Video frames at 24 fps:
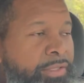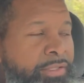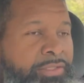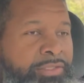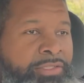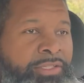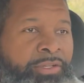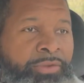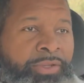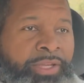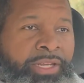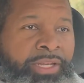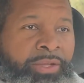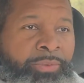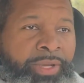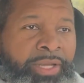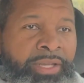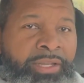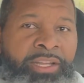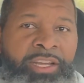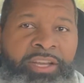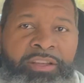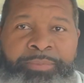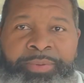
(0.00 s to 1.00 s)
So anyway,
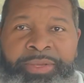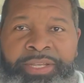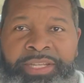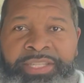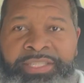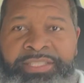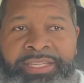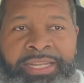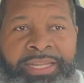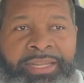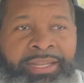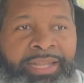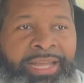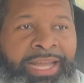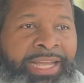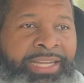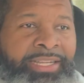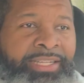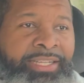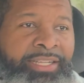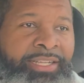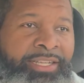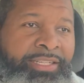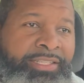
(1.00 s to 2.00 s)
love, peace, and
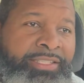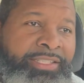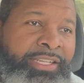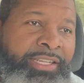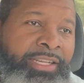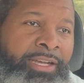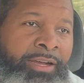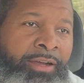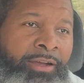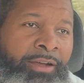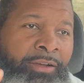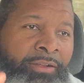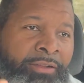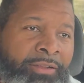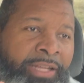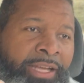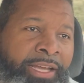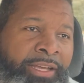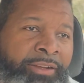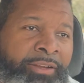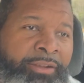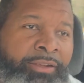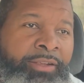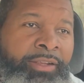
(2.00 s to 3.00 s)
light. See y'all
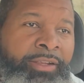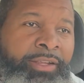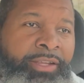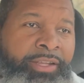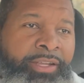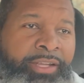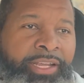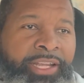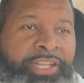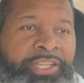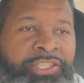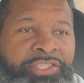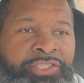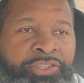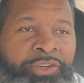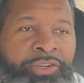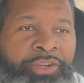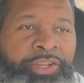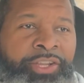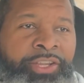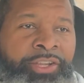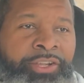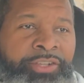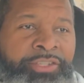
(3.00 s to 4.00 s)
later.
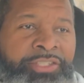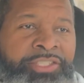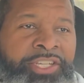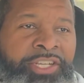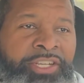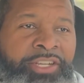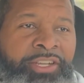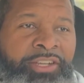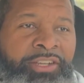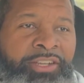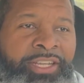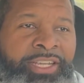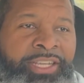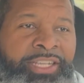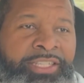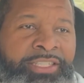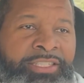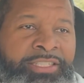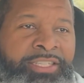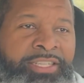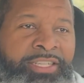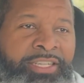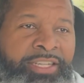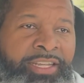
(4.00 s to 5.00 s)
Enjoy your
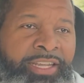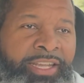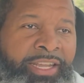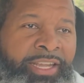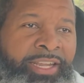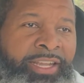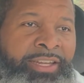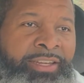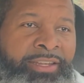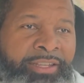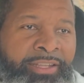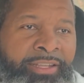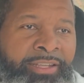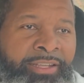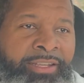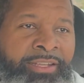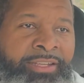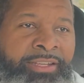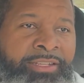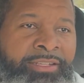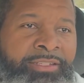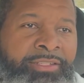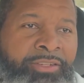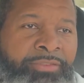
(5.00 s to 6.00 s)
chitterlings, and
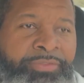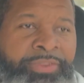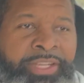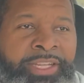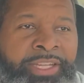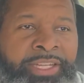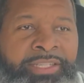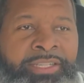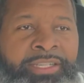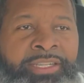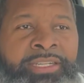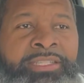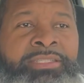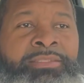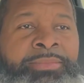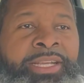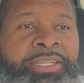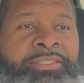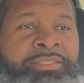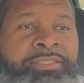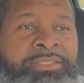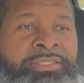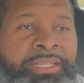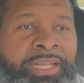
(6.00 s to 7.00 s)
don't forget to get some
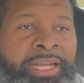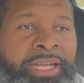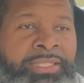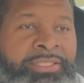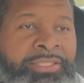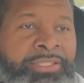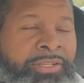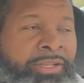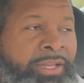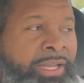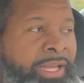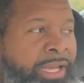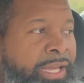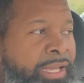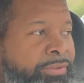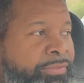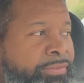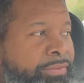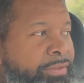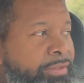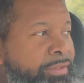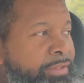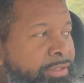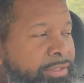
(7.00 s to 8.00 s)
exercise in your life.
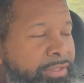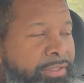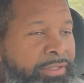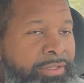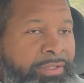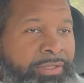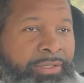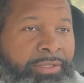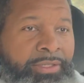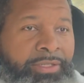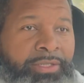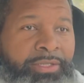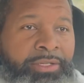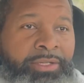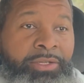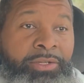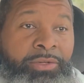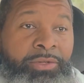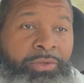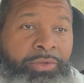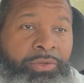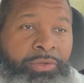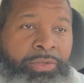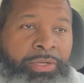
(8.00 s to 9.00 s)

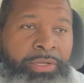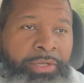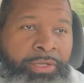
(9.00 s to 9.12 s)
Whew.